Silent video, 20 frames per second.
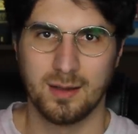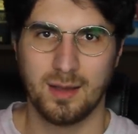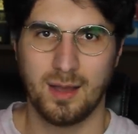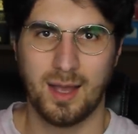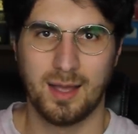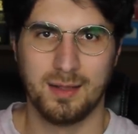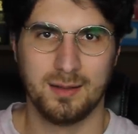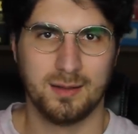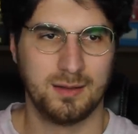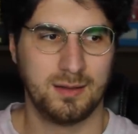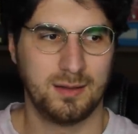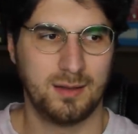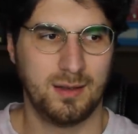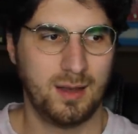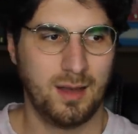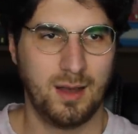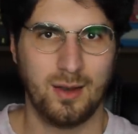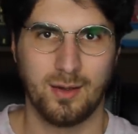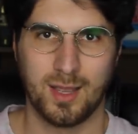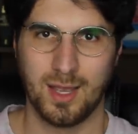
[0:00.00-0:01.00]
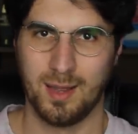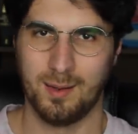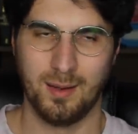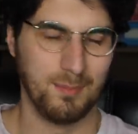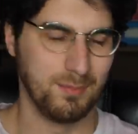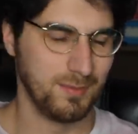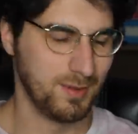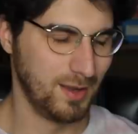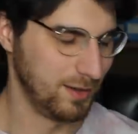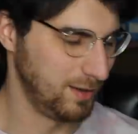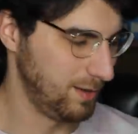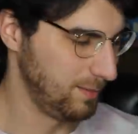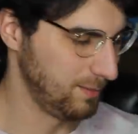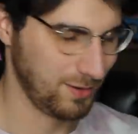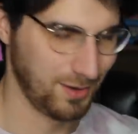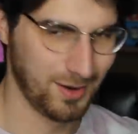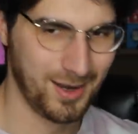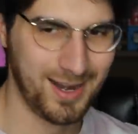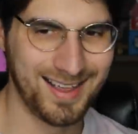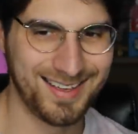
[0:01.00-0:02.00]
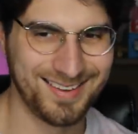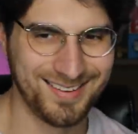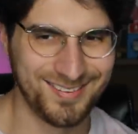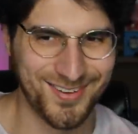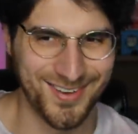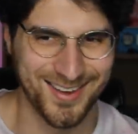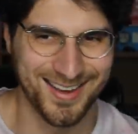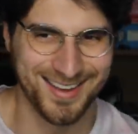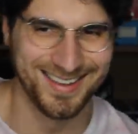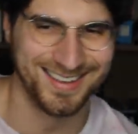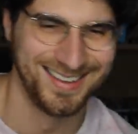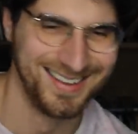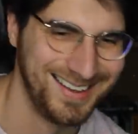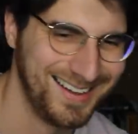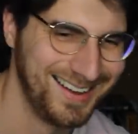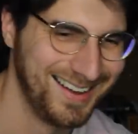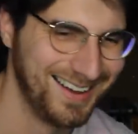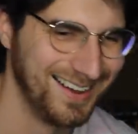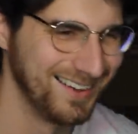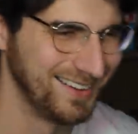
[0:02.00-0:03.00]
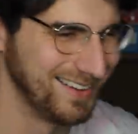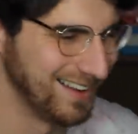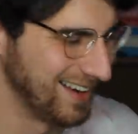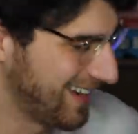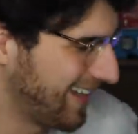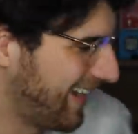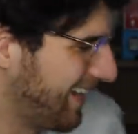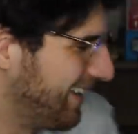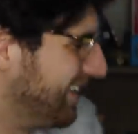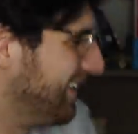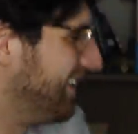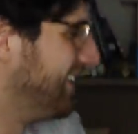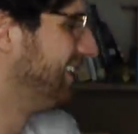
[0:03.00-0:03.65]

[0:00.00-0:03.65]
okay, I'm done. I'm sorry. I can't.